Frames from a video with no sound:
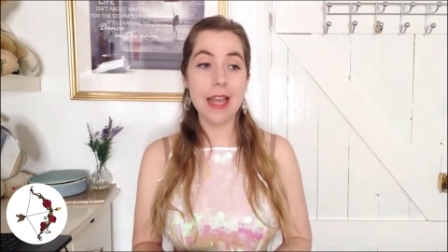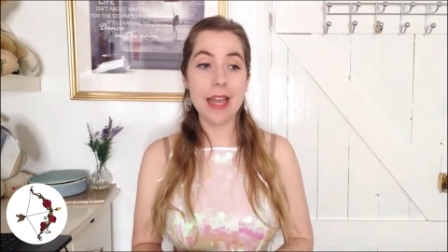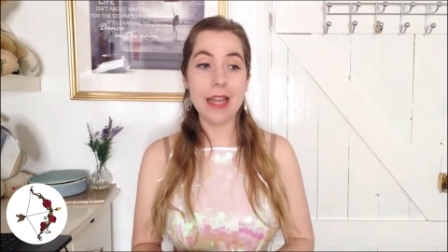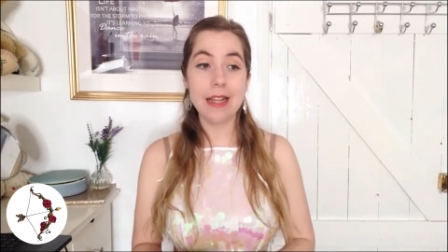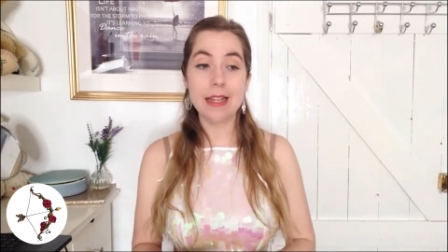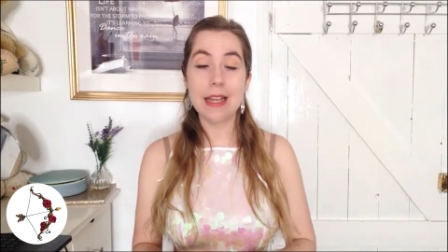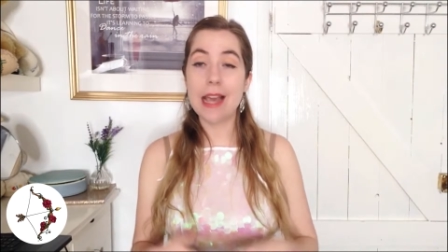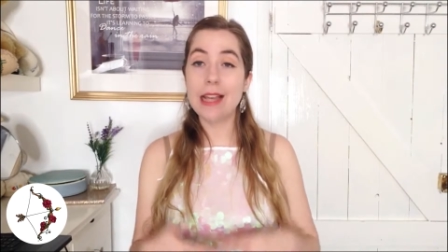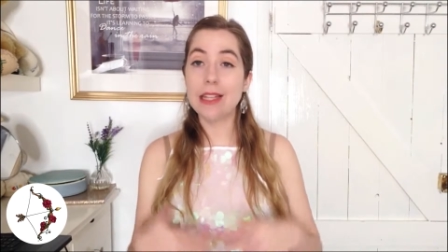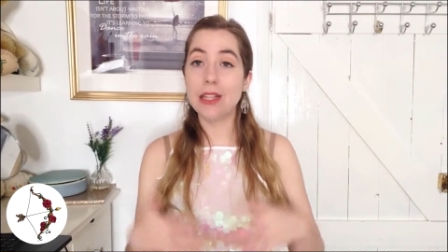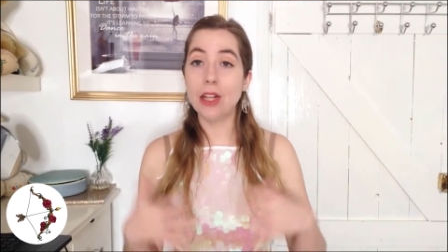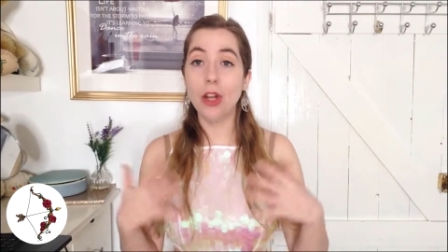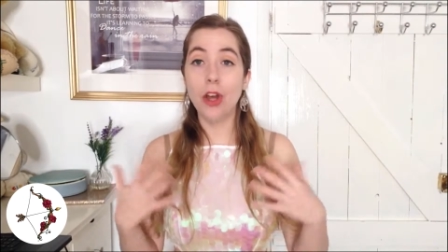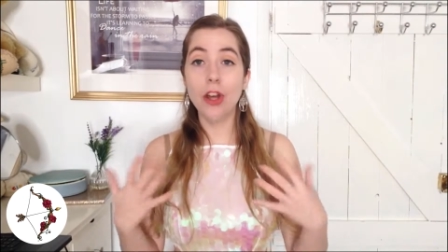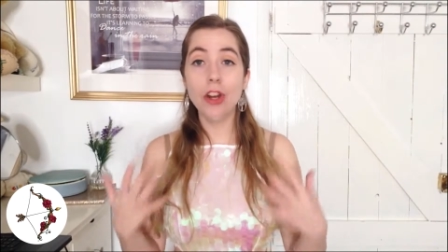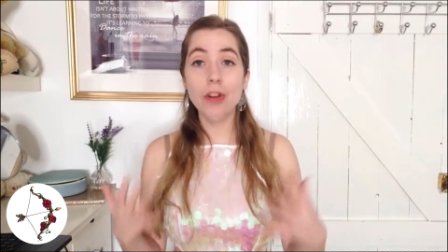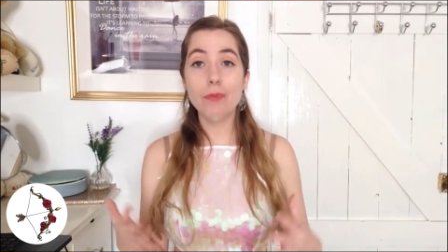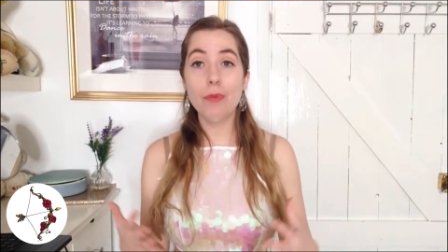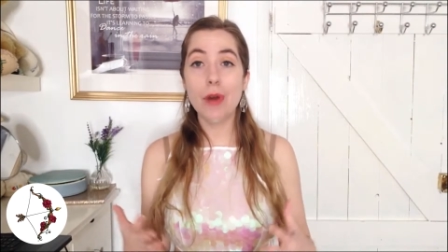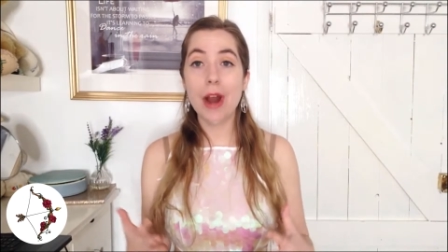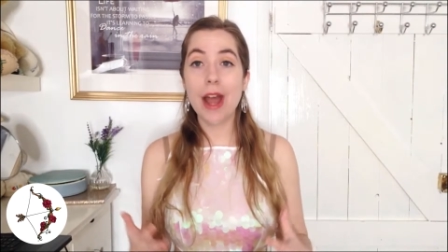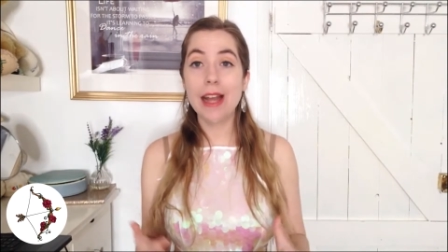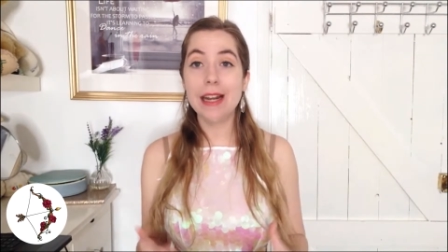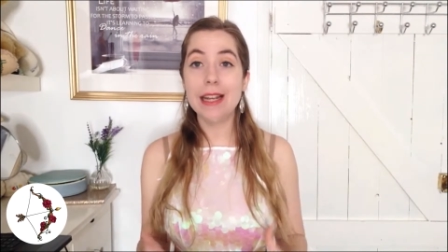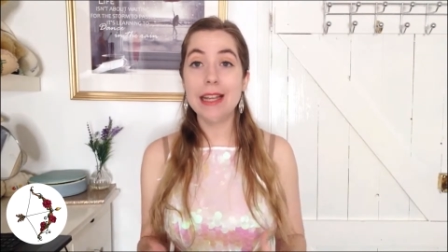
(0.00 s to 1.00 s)
It takes a lot of
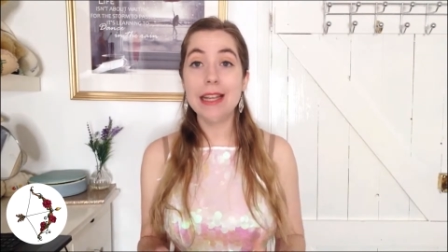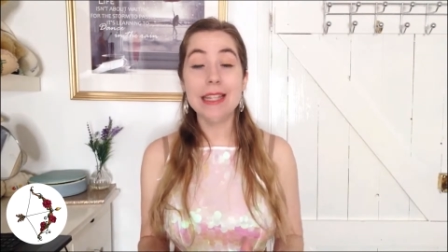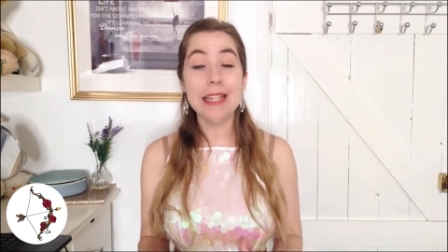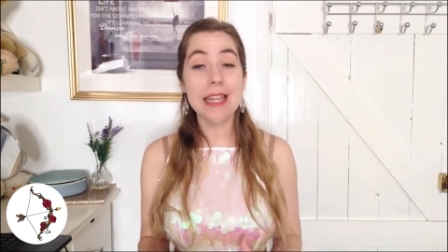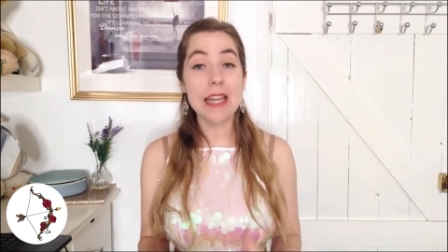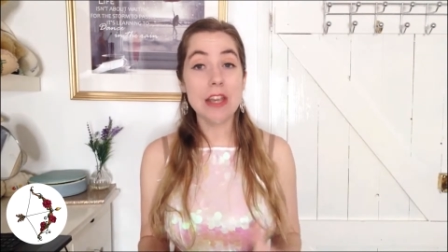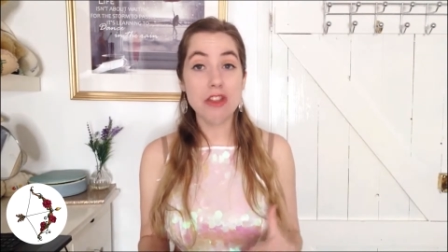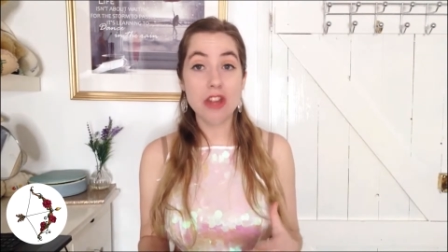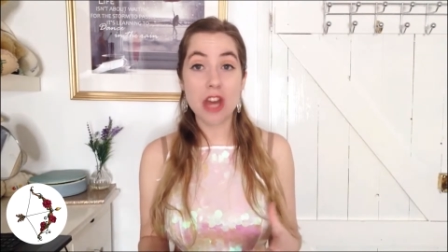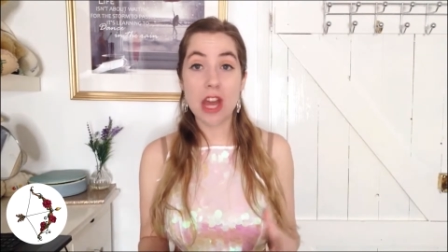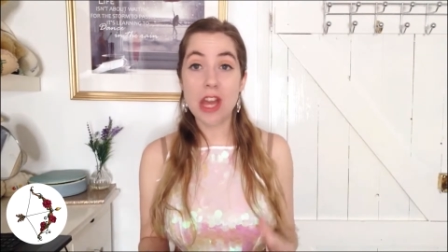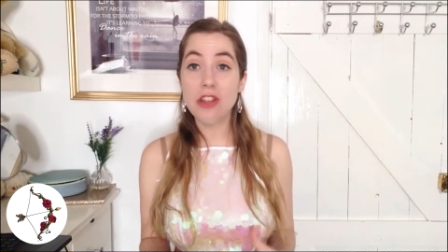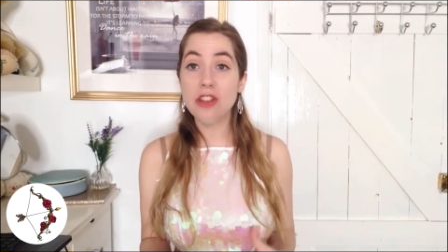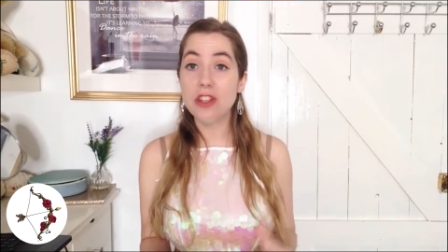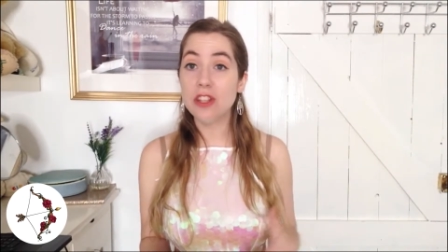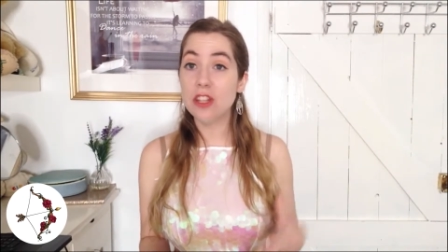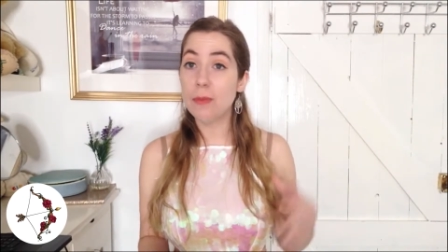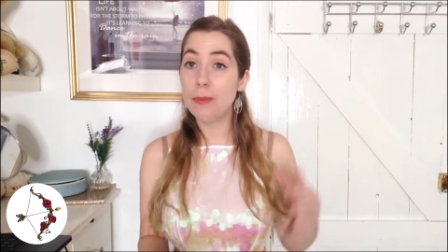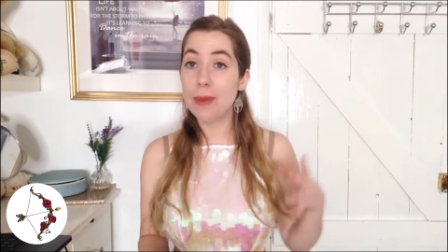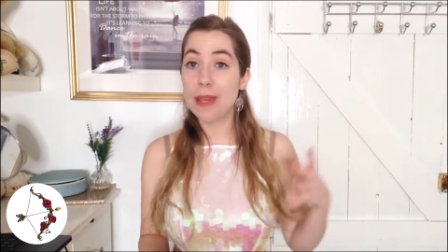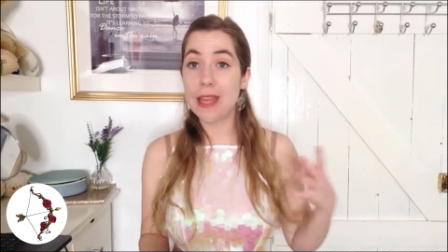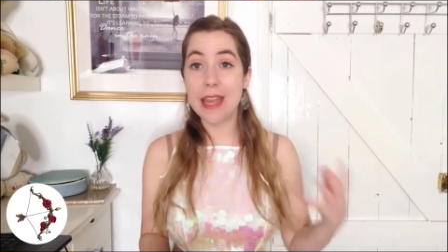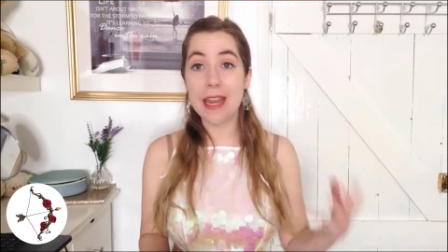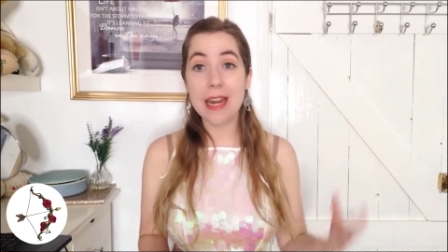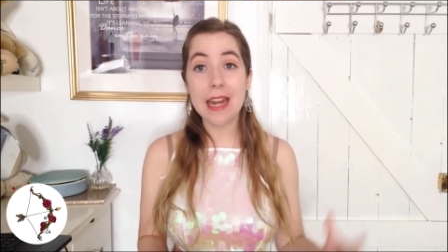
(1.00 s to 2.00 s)
practice, it changes the
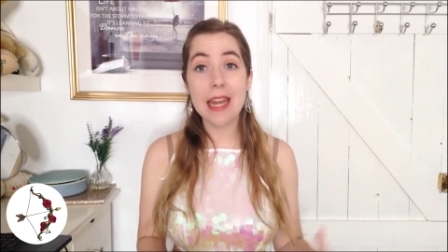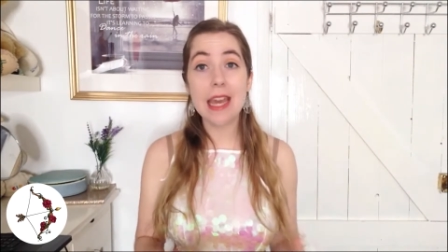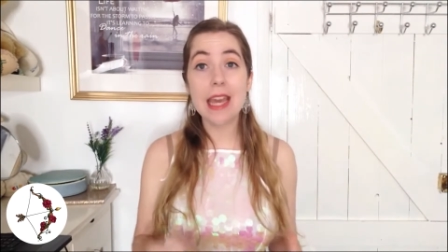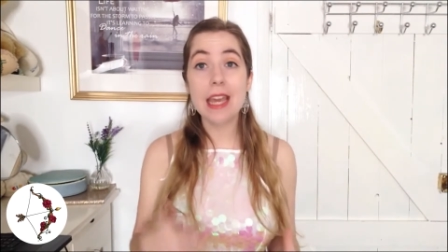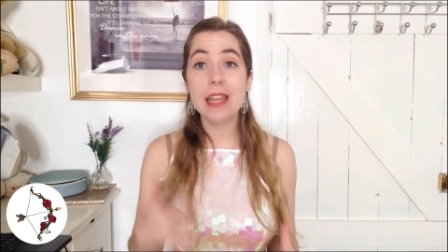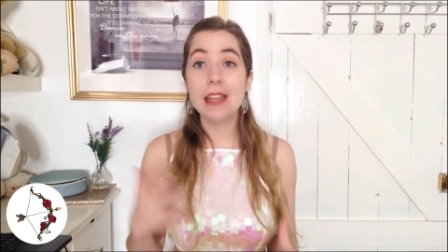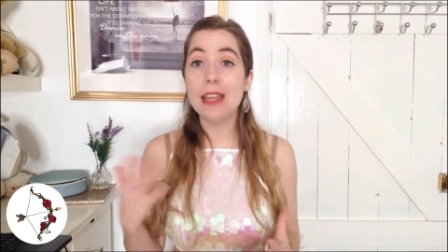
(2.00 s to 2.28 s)
beginning